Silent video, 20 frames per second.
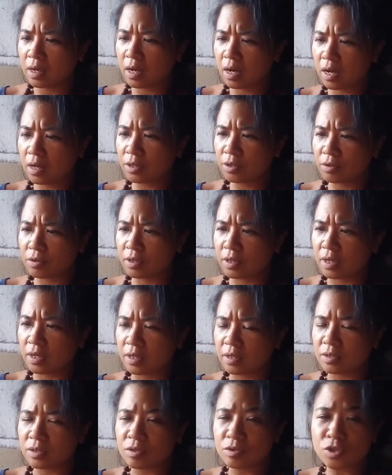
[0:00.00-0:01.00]
other
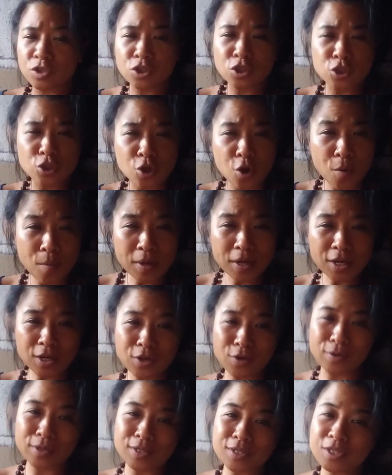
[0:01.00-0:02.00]
things. There's so many
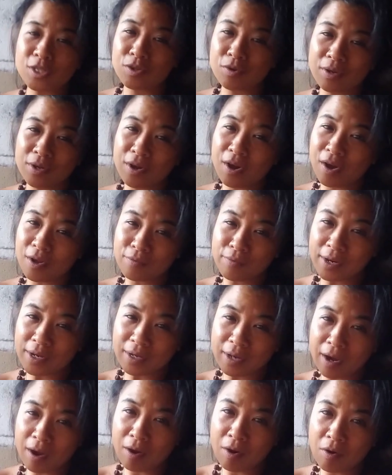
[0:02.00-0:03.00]
noises going on right
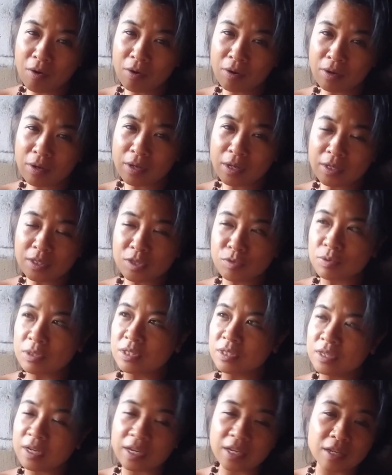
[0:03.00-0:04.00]
now. It's
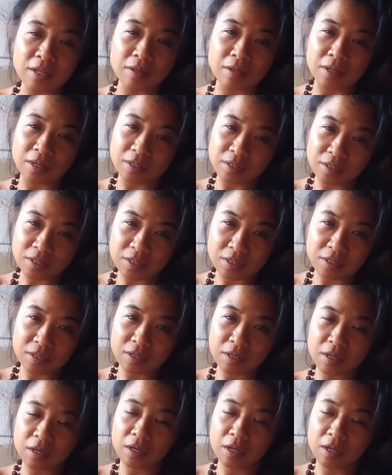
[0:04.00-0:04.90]
ridiculous.